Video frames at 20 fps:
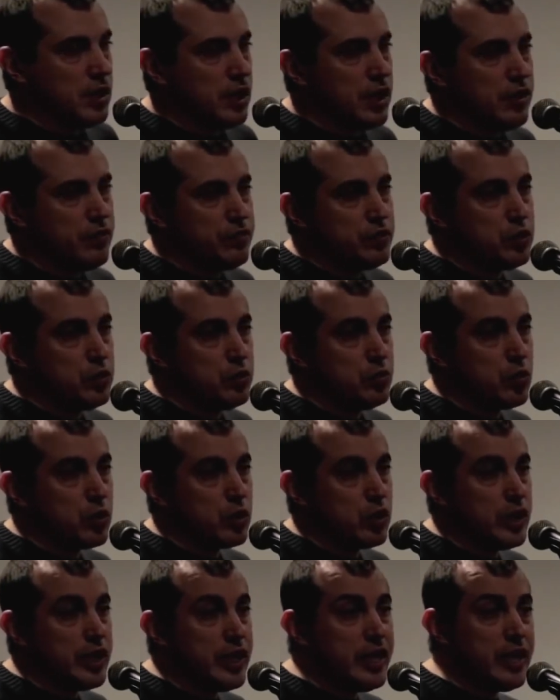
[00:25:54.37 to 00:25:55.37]
If you
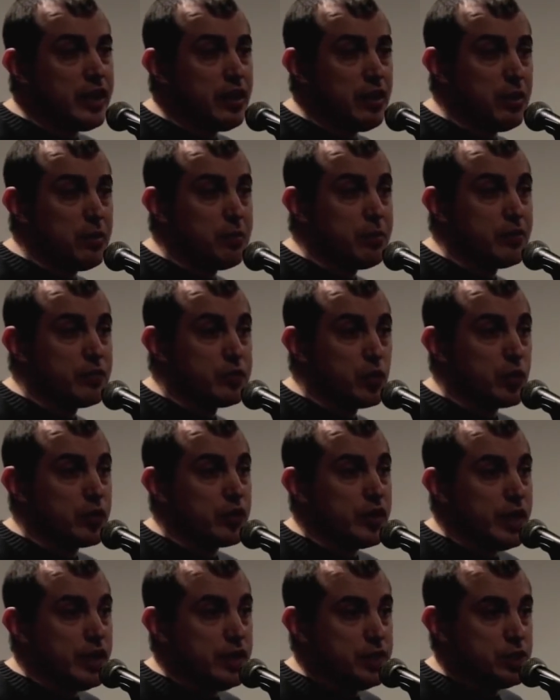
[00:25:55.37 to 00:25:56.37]
were here before
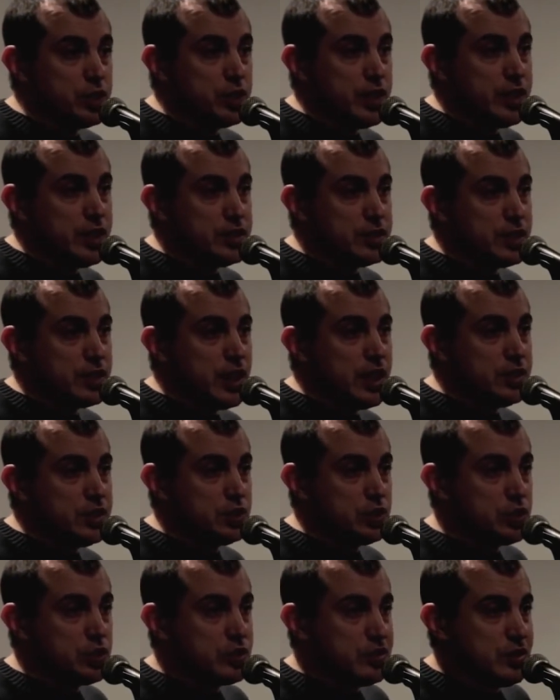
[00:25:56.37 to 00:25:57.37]
the internet, and I
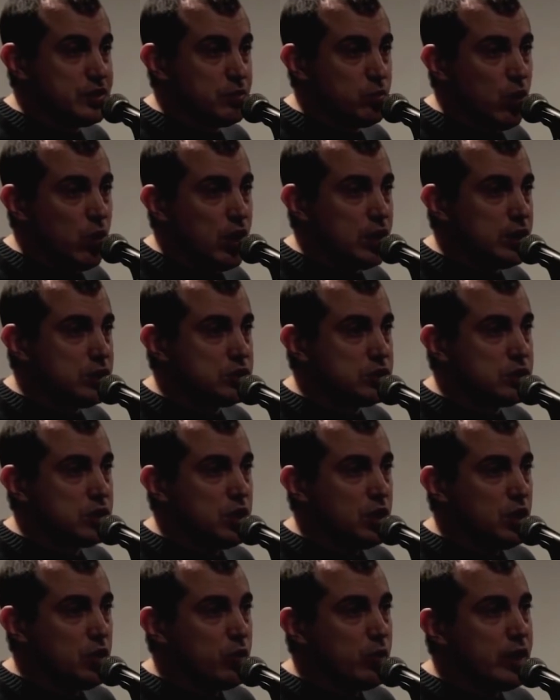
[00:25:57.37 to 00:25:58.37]
certainly was,
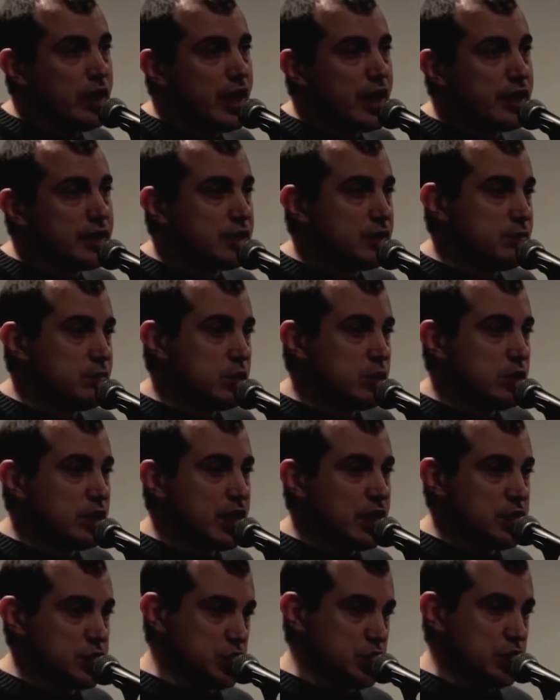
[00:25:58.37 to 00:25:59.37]
we had
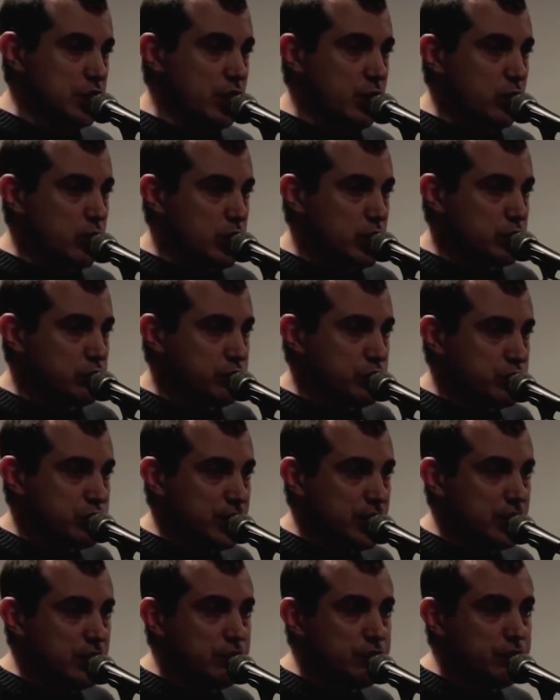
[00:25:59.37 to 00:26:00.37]
communication networks for
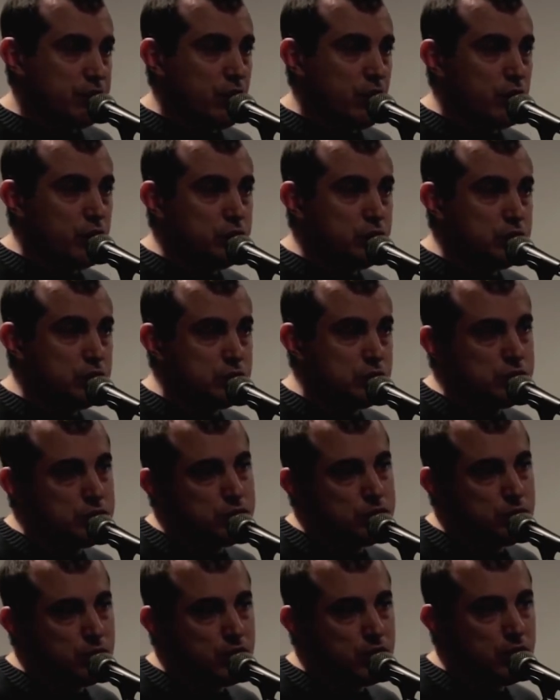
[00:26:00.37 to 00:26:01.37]
sending photos.
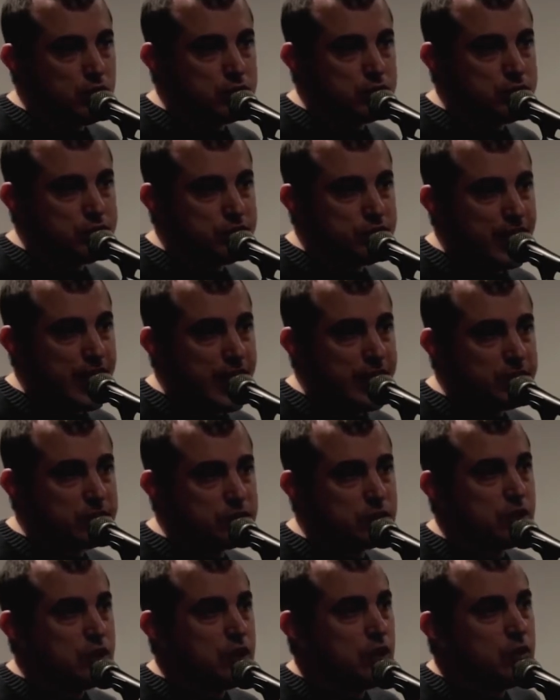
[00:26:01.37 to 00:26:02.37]
We called them
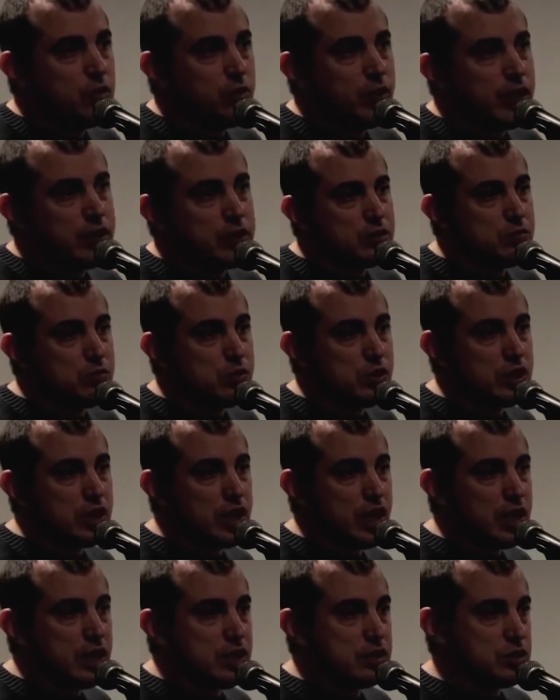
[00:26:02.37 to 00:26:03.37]
fax. We
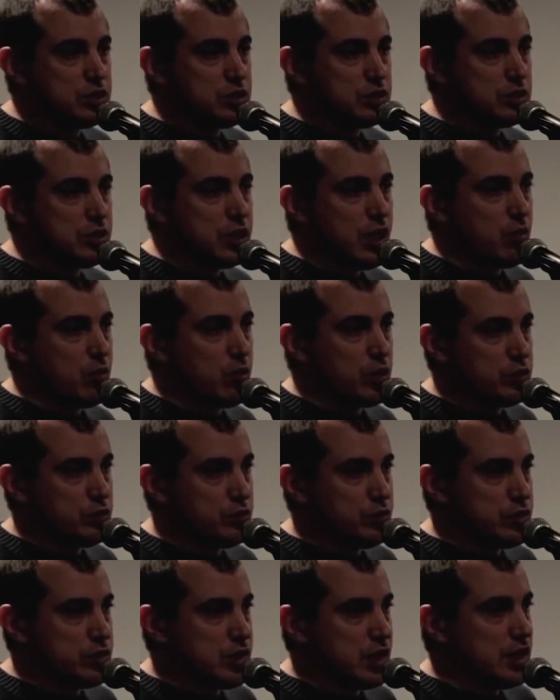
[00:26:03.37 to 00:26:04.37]
communication networks
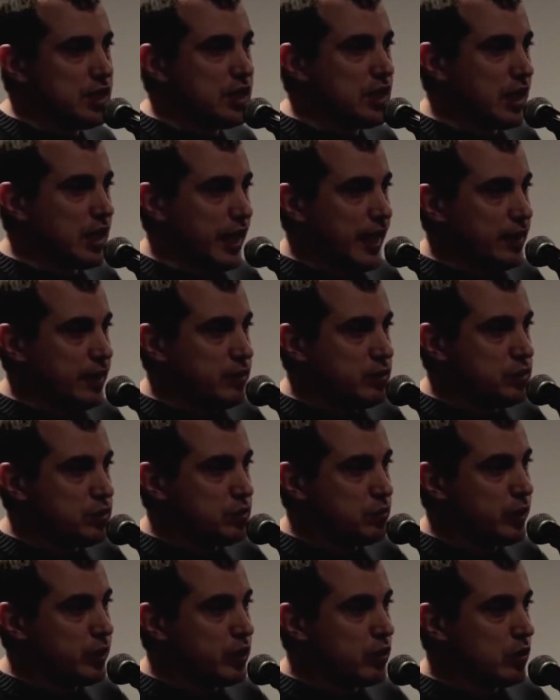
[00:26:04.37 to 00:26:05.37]
for sending
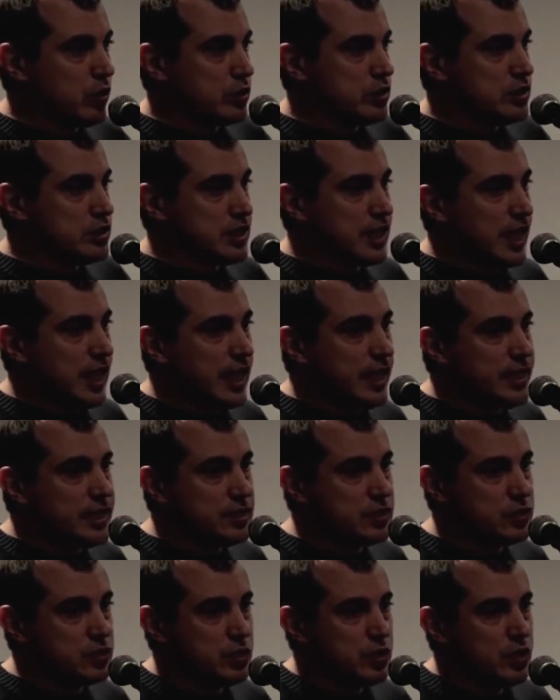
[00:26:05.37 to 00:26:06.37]
letters. We called it
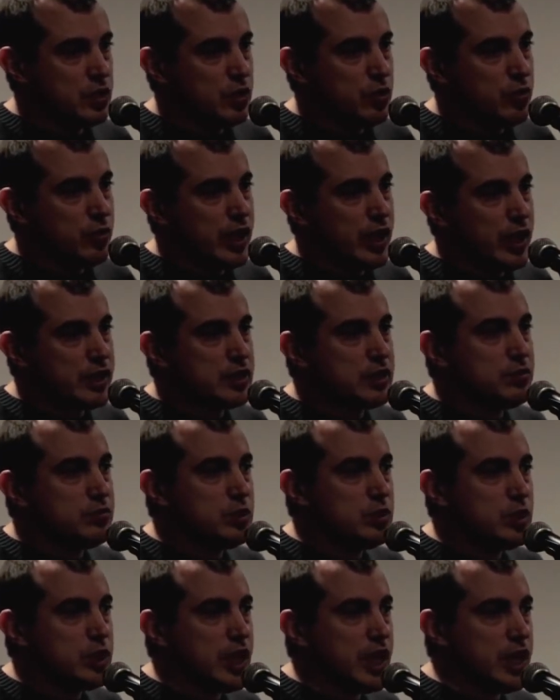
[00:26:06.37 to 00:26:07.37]
telex. We had
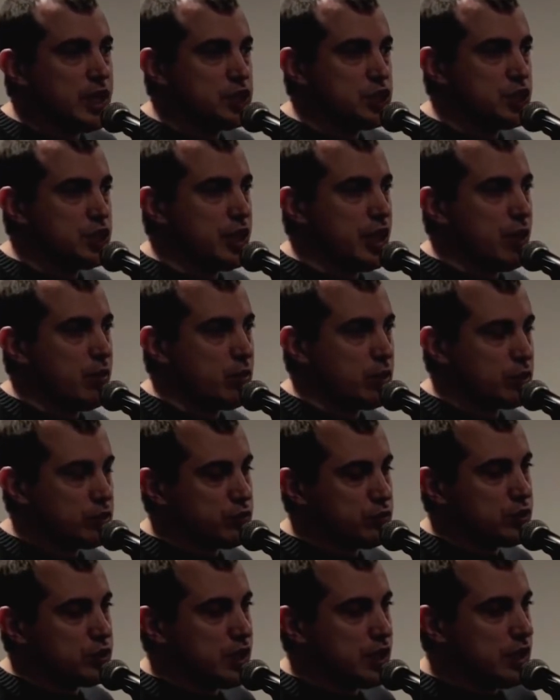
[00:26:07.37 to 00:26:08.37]
communication networks
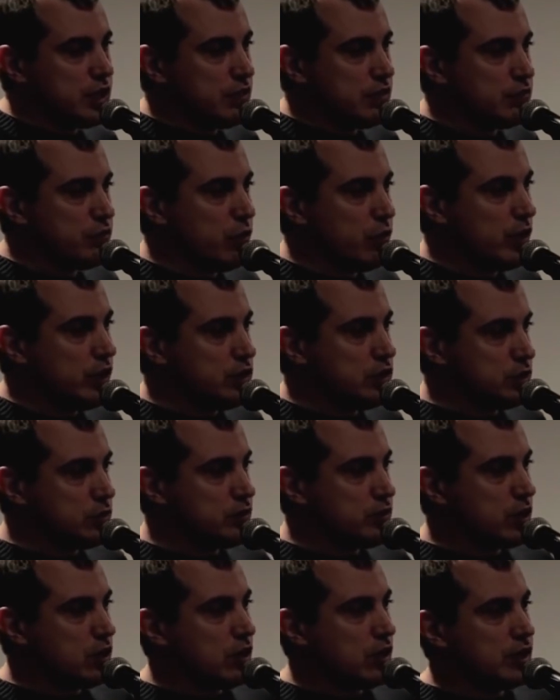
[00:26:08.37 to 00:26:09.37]
for sending voice,
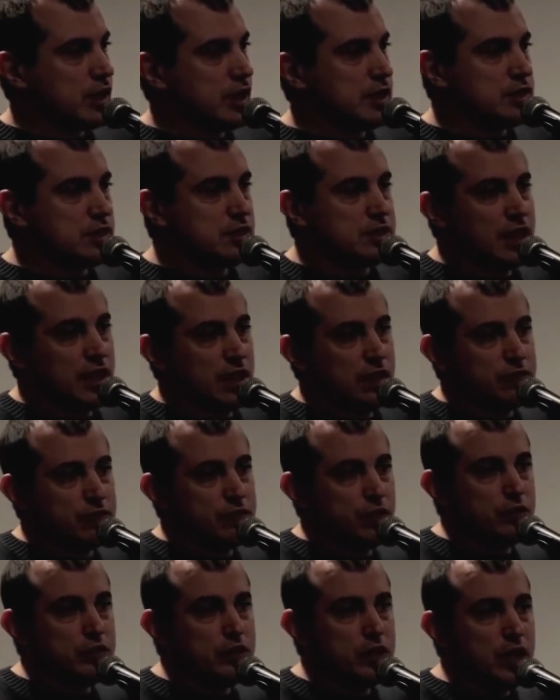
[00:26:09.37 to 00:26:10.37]
and we called that the
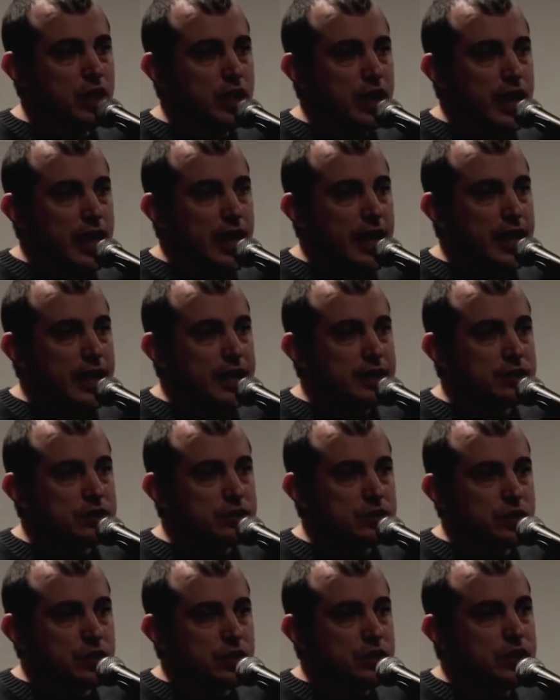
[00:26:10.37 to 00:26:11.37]
telephone.
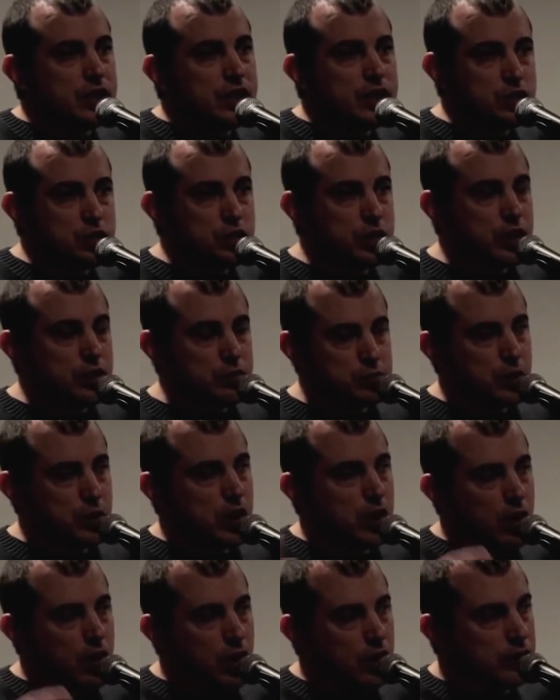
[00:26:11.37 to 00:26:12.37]
And the internet
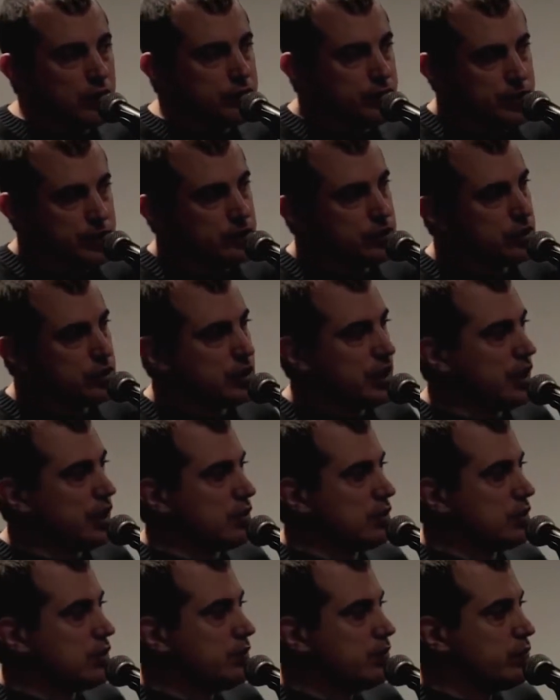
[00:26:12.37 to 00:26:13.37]
brought all of these
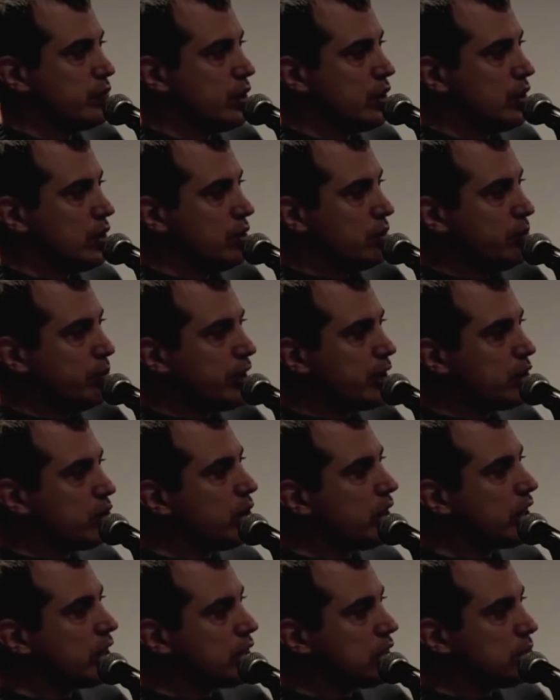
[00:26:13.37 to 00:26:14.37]
together.
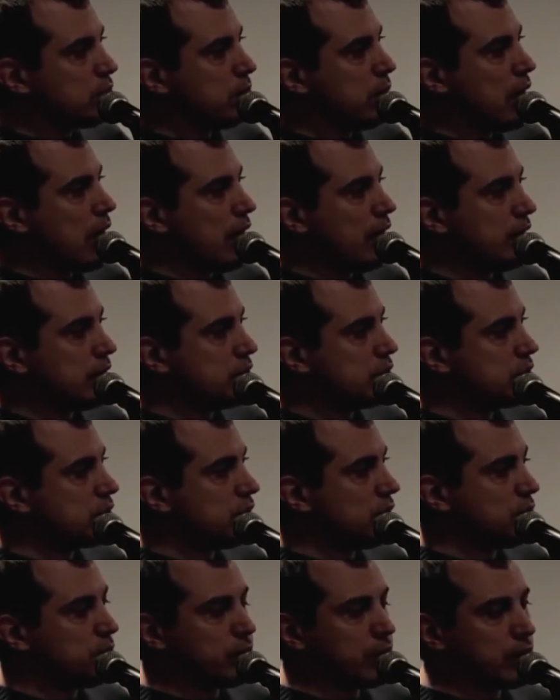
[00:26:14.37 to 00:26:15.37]
Bitcoin combines
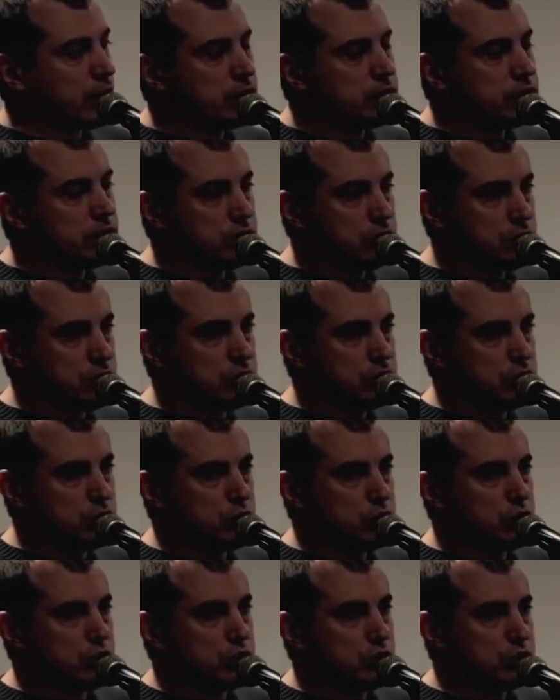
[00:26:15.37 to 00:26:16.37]
the ability
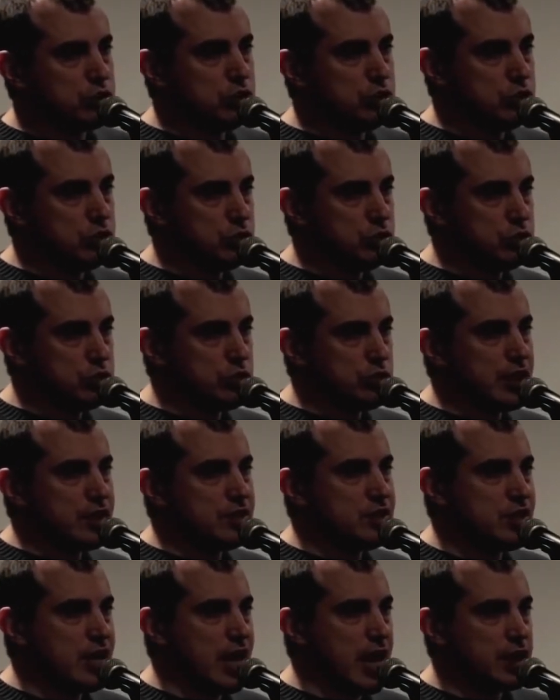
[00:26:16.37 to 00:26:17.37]
to do
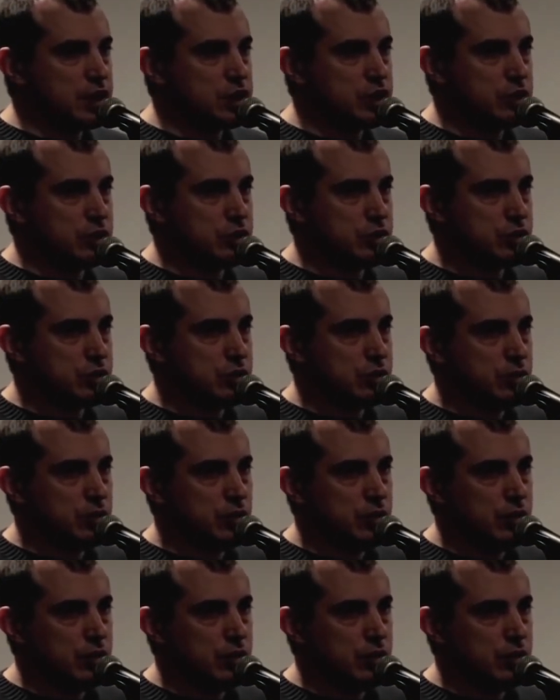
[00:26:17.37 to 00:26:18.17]
transactions